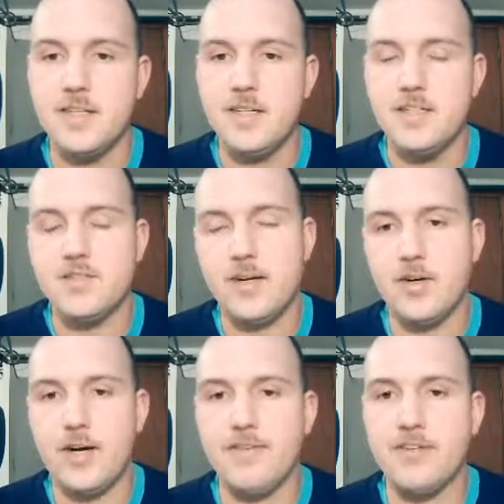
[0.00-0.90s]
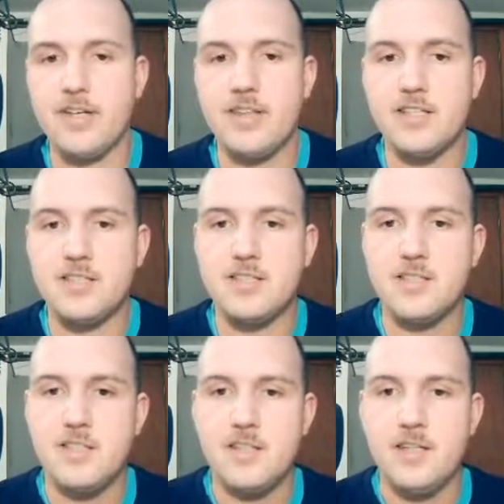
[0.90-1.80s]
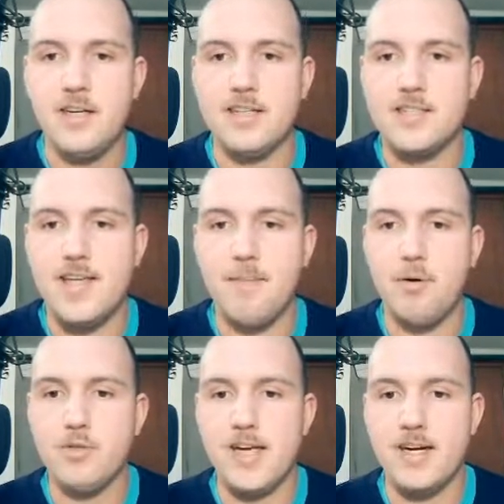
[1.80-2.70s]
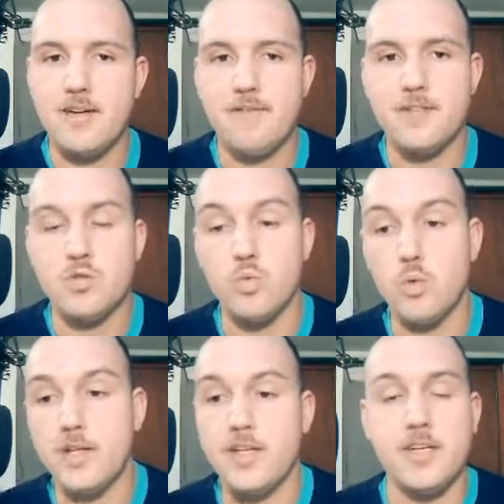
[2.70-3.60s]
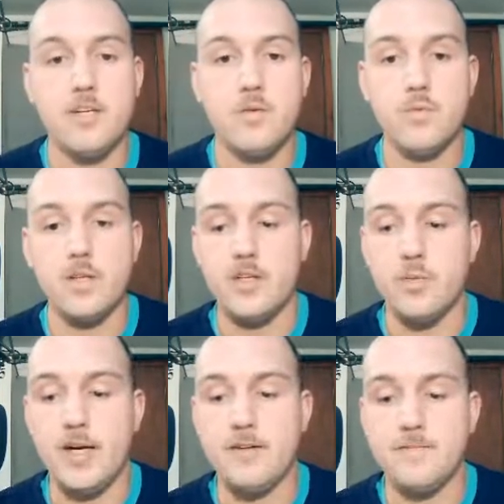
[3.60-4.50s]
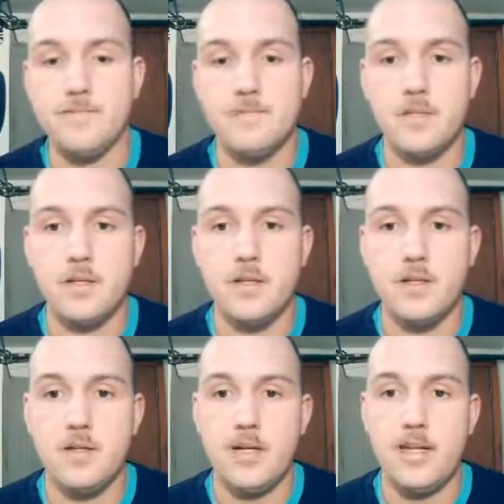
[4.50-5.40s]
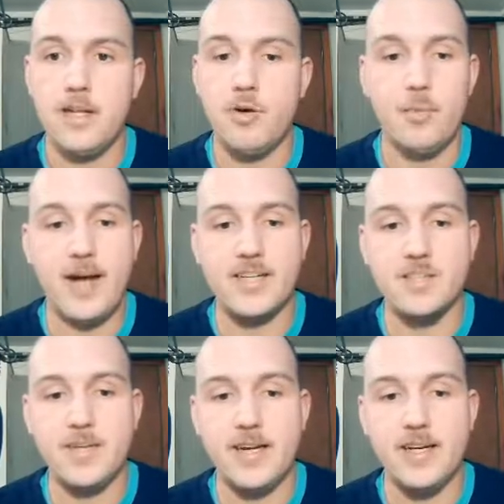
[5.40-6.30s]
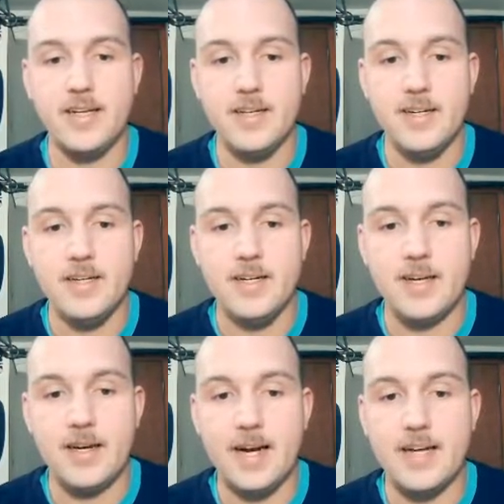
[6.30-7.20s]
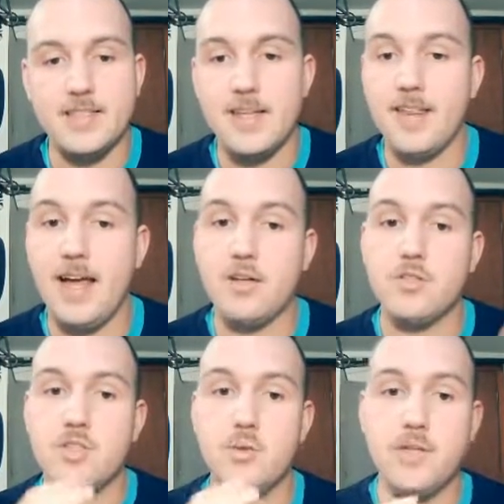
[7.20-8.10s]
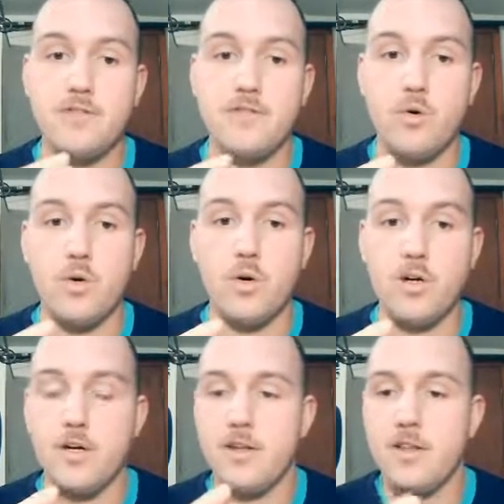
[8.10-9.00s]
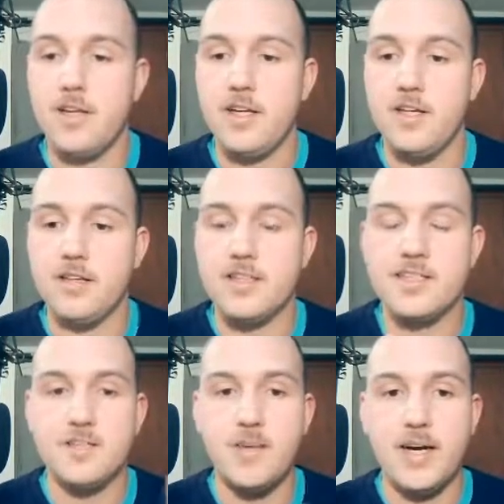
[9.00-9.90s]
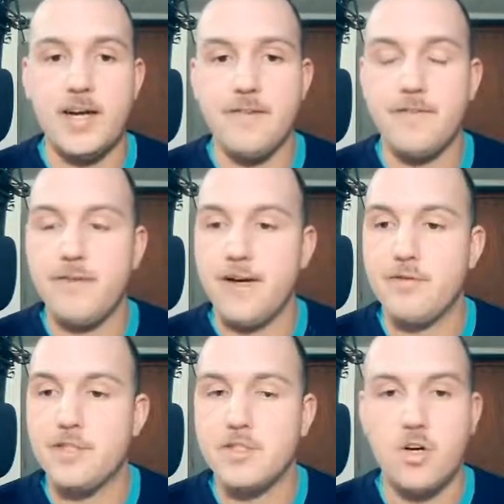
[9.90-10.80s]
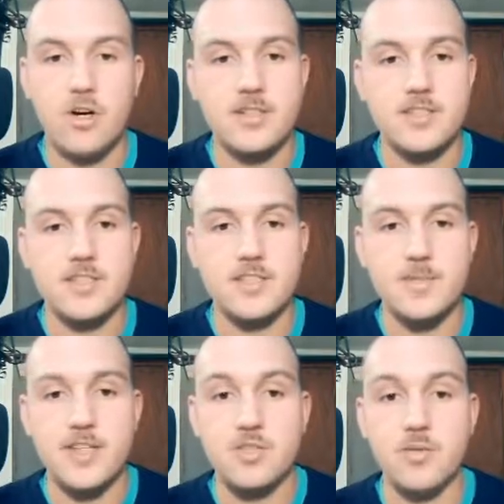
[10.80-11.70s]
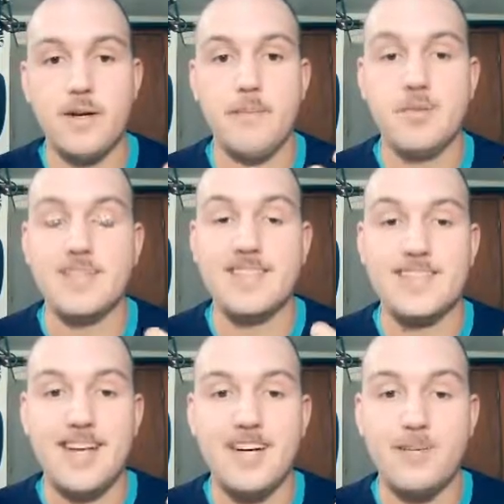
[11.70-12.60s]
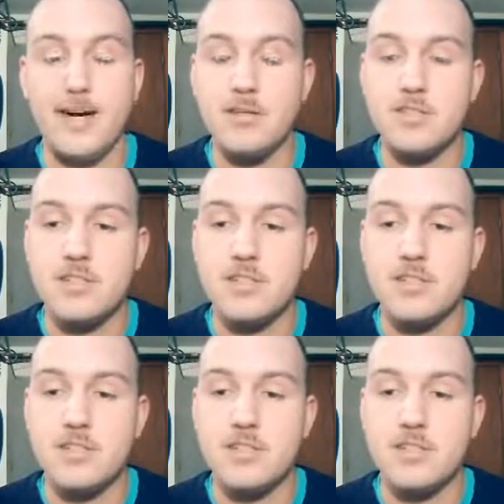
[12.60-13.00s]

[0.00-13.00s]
So I don't know. I feel like this in a tempo deck fits really, really well. Now we're back to the beginning. Guys, that'll do it for the list of my favorite cards this expansion that I'm most excited about.